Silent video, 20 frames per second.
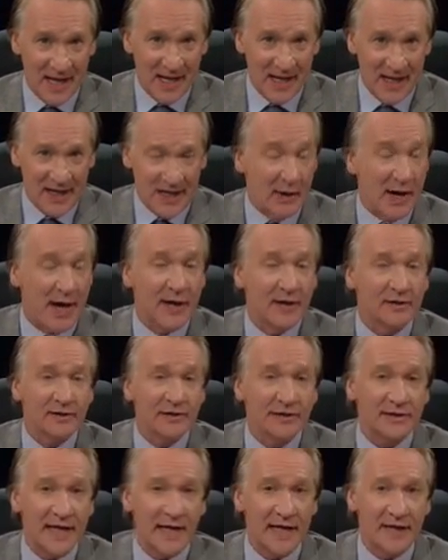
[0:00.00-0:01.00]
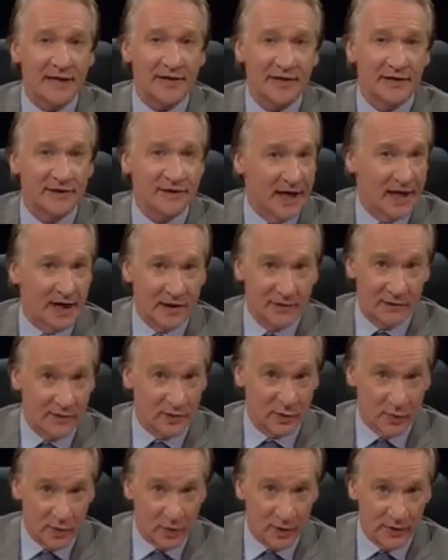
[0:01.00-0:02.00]
Now, I understand it's a
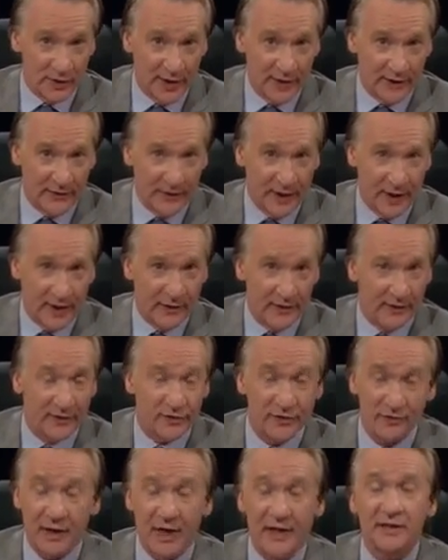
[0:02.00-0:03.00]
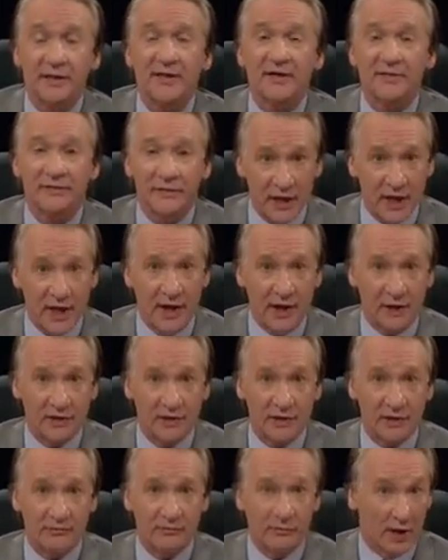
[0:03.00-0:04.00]
dangerous world out there, and threats have
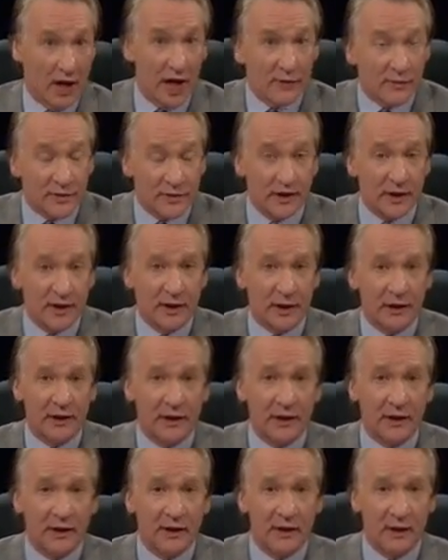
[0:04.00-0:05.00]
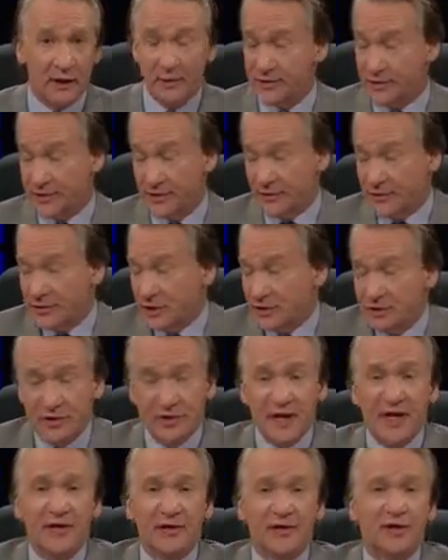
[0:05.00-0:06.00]
changed. When I was a kid, there was no such
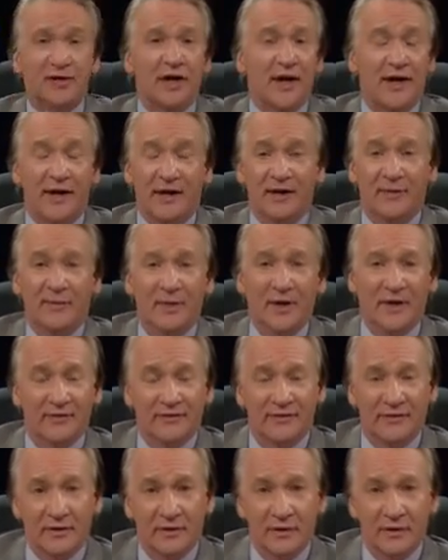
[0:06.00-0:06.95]
thing as Shia LaBeouf.